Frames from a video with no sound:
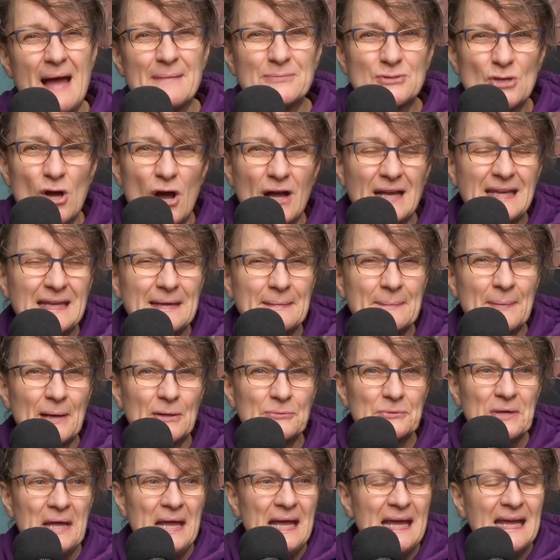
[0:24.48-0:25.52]
I'm talking
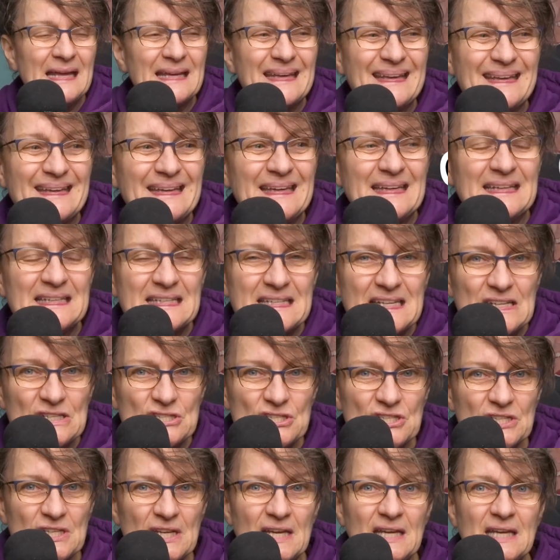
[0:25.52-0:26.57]
about
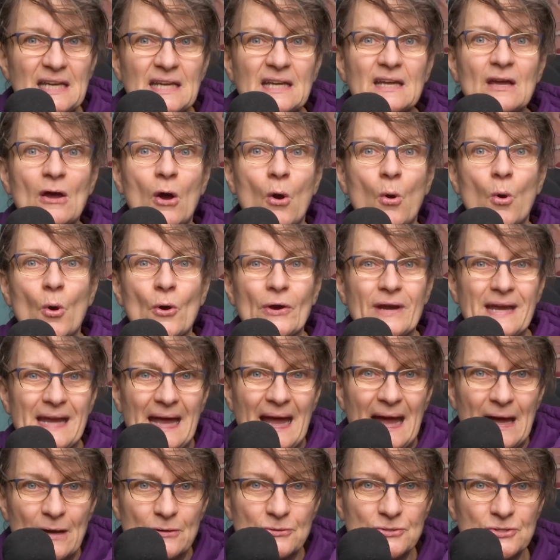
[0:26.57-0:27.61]
conditioning or
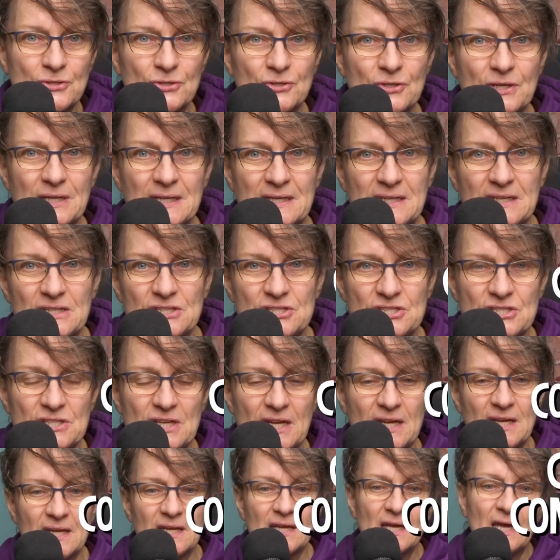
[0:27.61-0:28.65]
counter
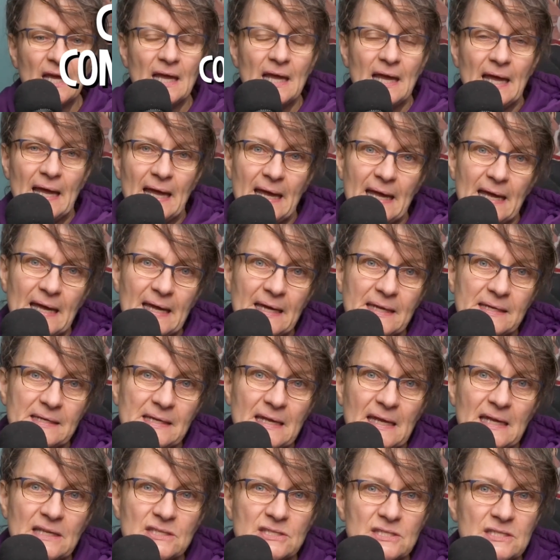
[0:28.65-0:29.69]
conditioning,
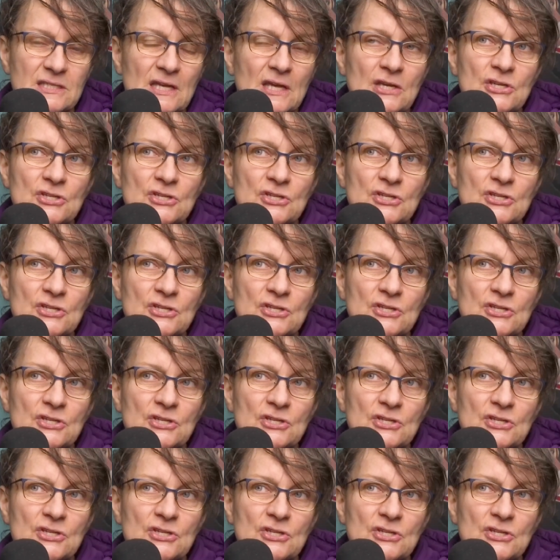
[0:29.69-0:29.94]
and it's